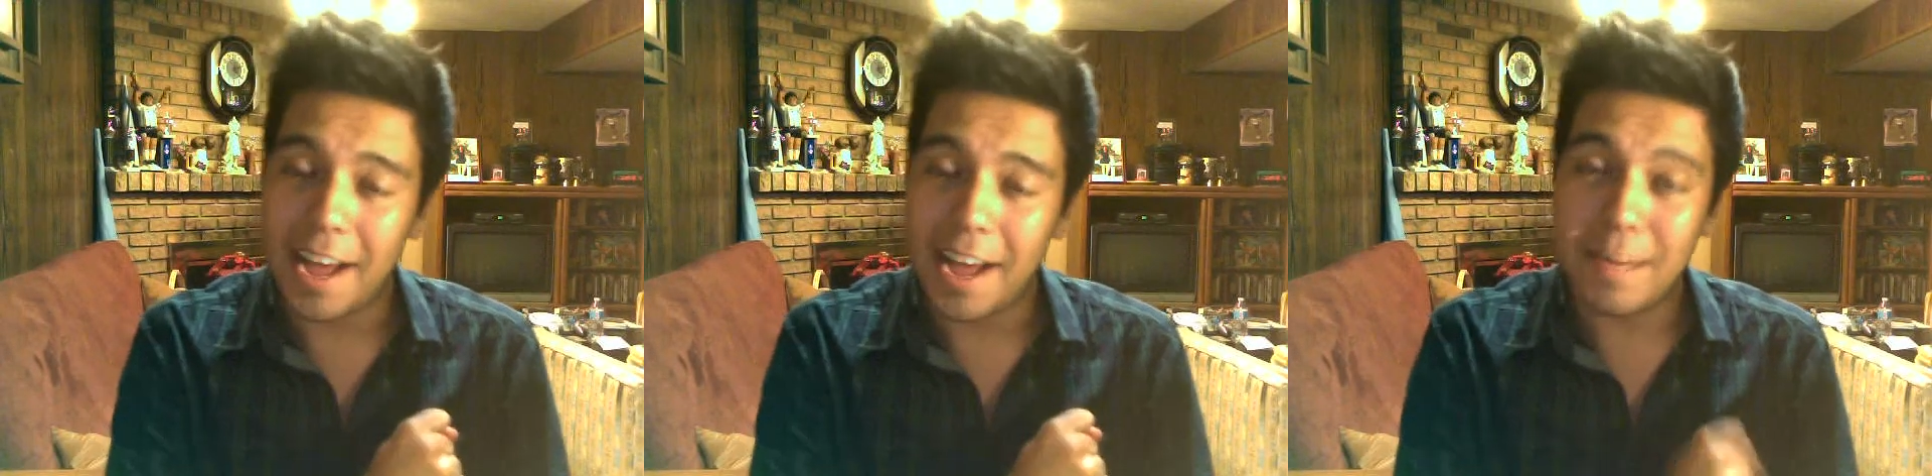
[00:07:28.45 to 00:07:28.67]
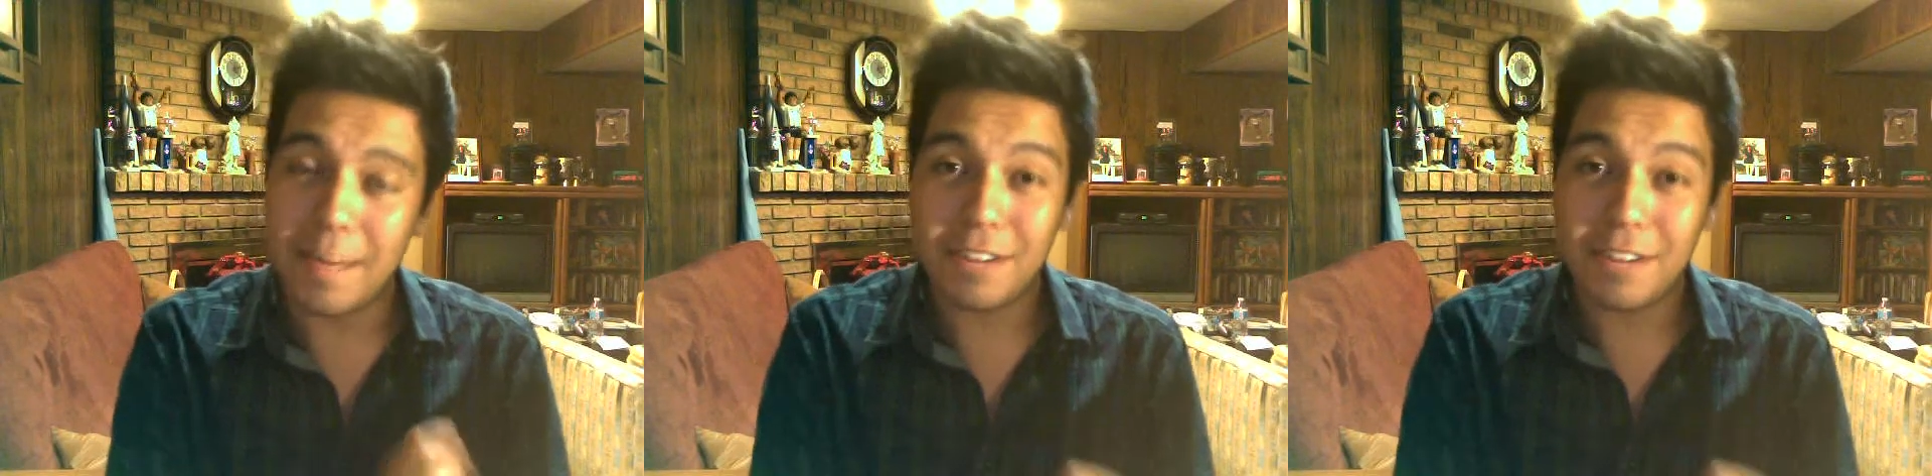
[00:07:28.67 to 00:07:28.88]

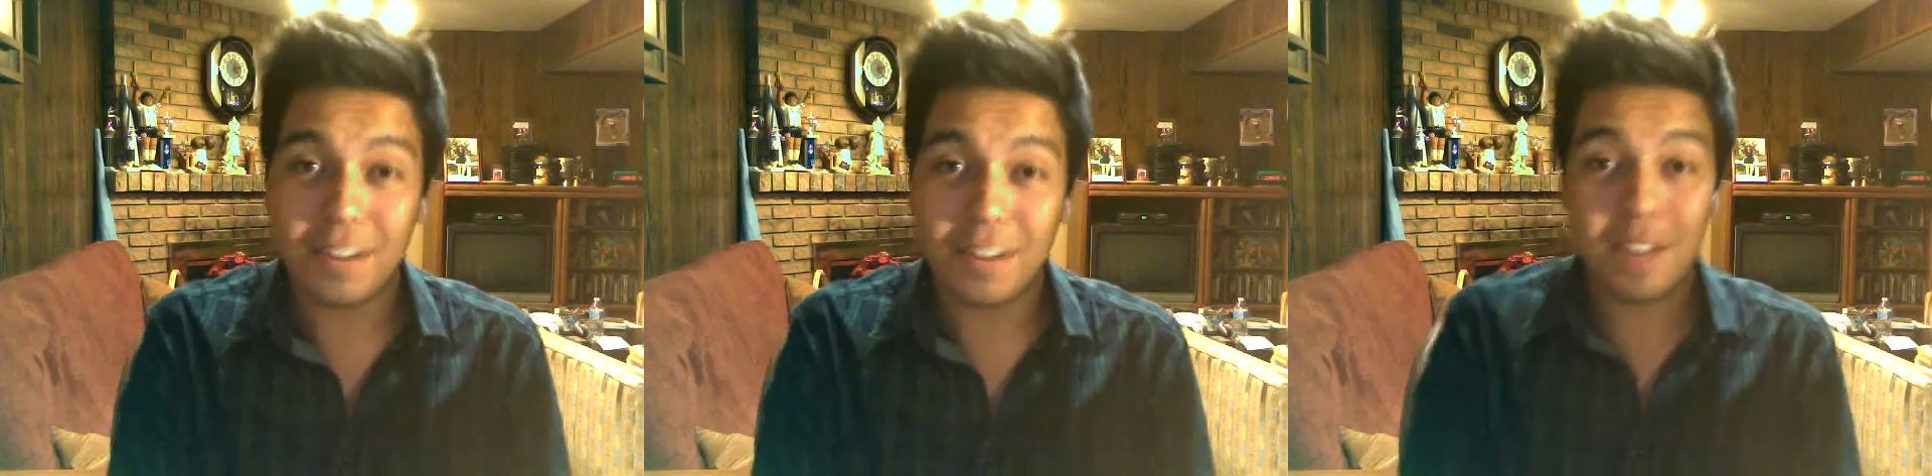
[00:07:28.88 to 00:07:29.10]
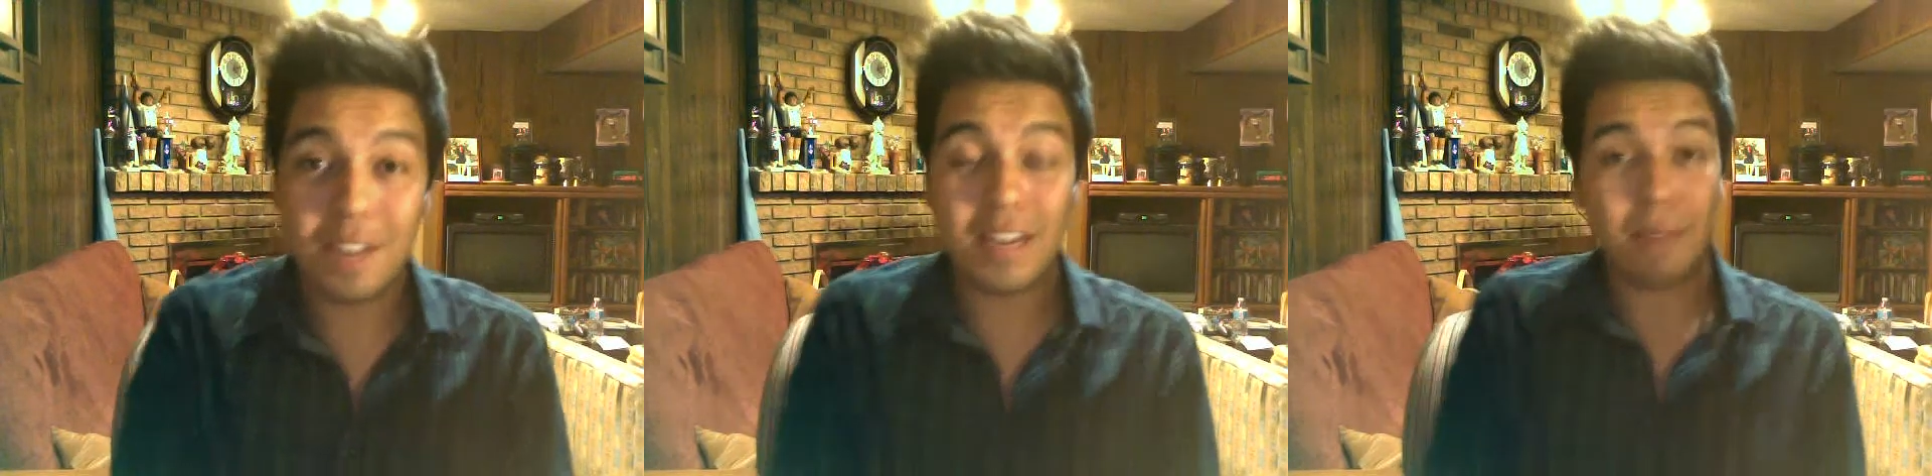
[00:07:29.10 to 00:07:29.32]
make sure
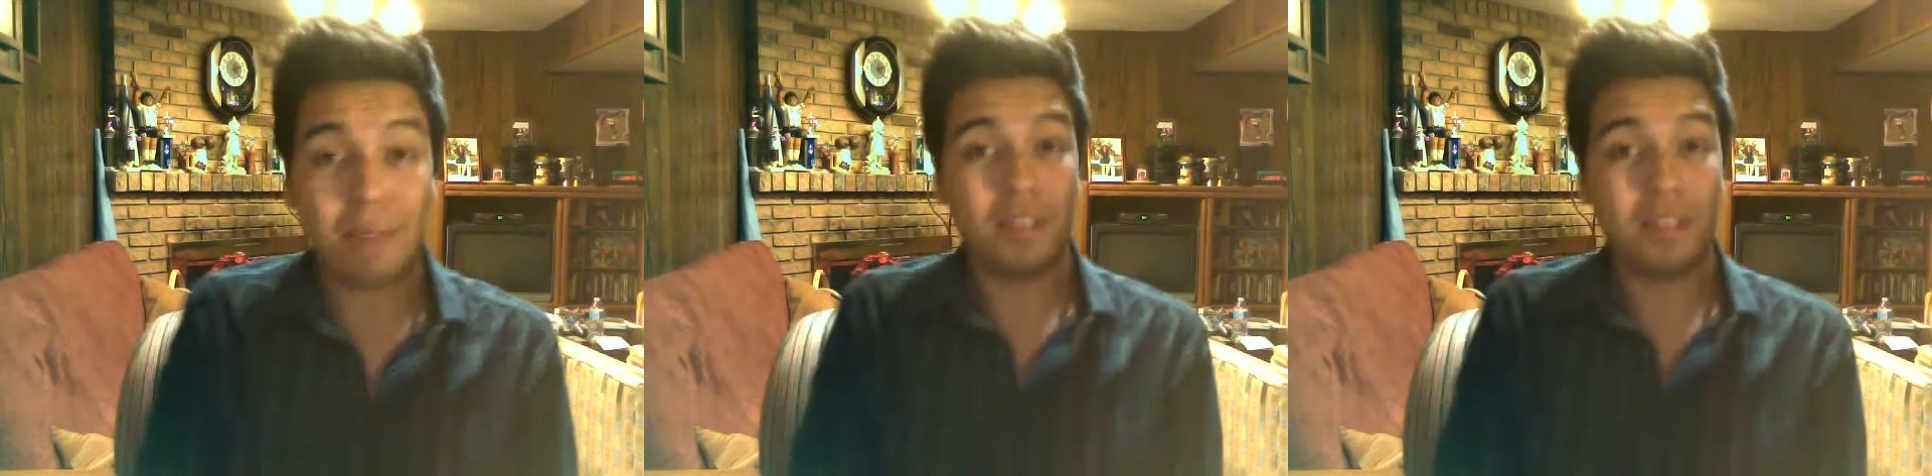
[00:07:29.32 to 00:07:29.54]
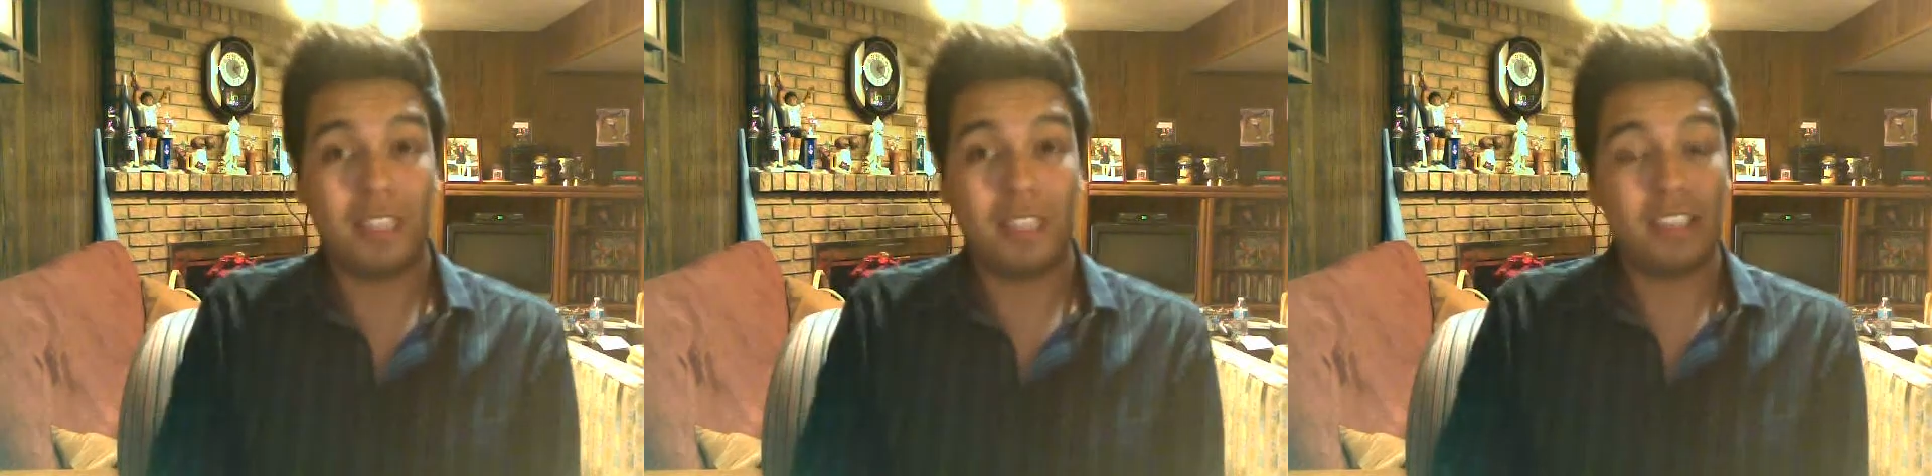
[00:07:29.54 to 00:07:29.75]
that you keep
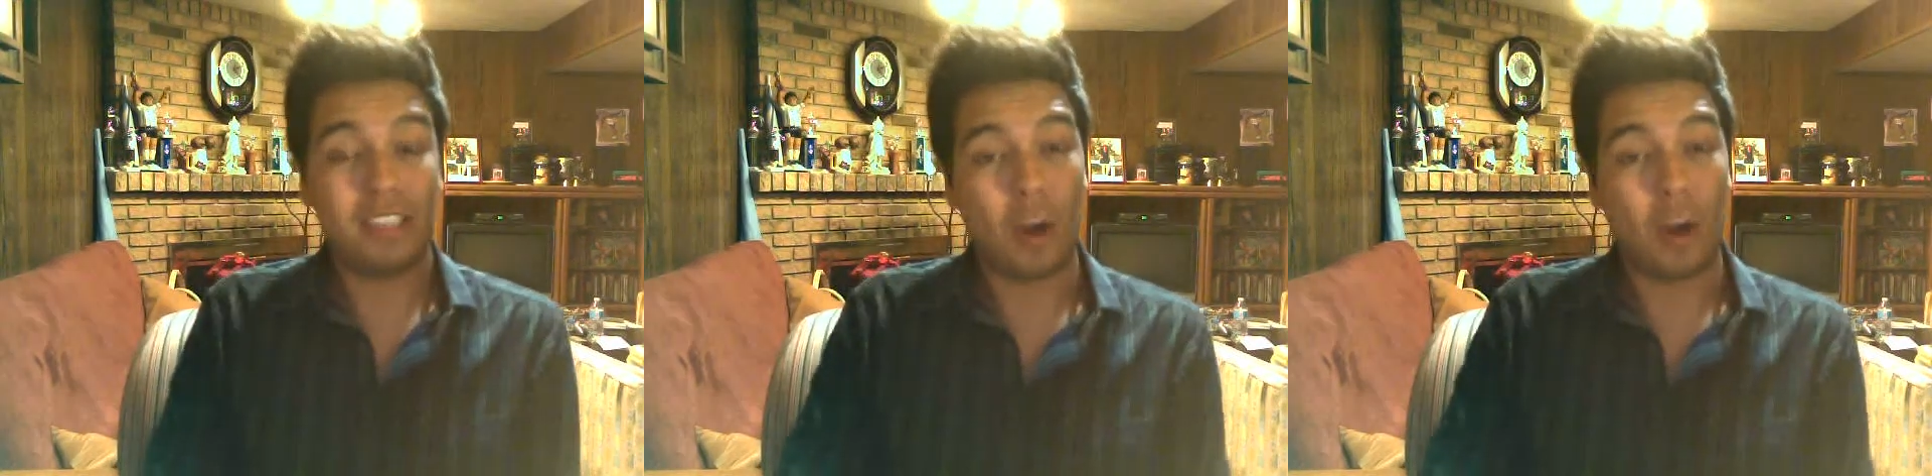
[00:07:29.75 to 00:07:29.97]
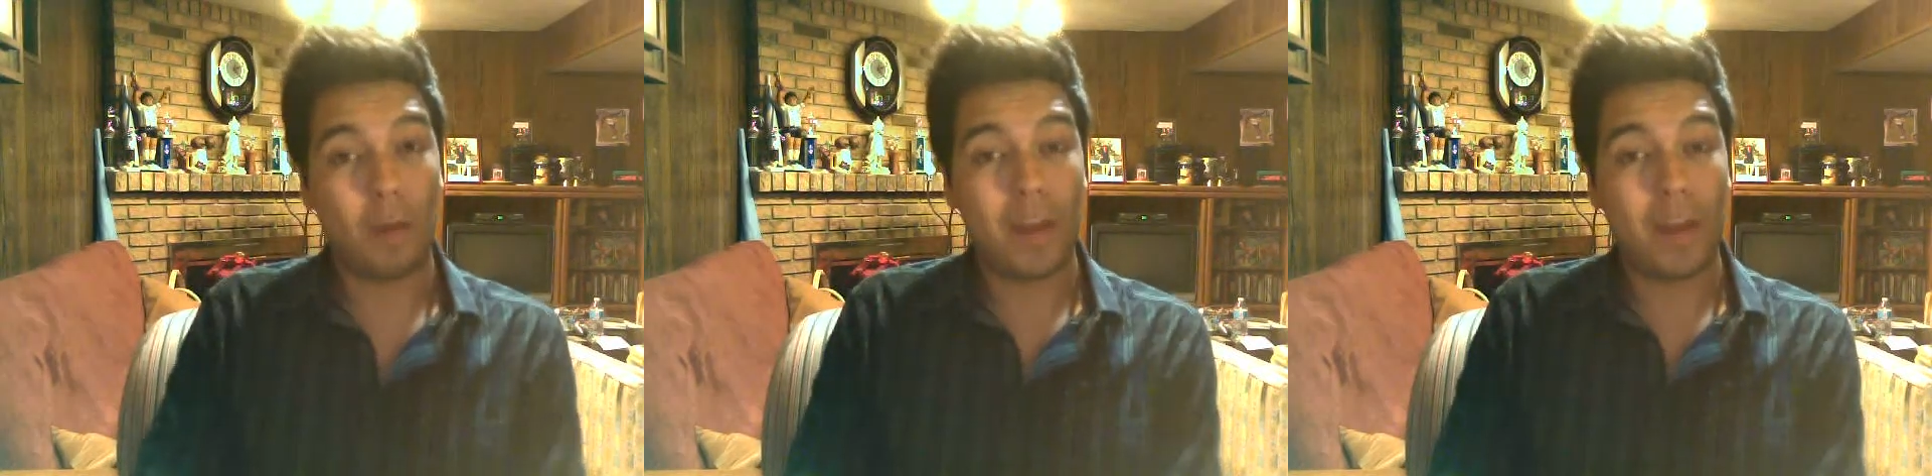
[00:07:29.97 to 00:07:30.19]
Tuesdays
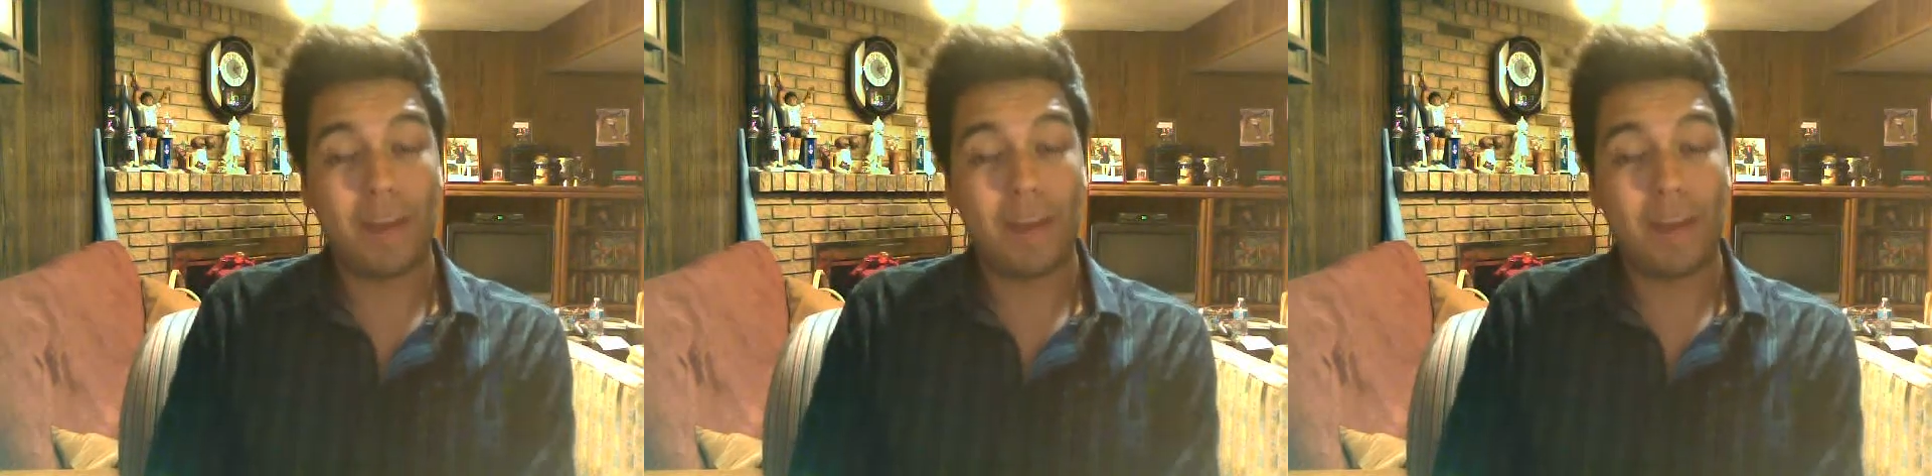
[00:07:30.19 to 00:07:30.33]
open.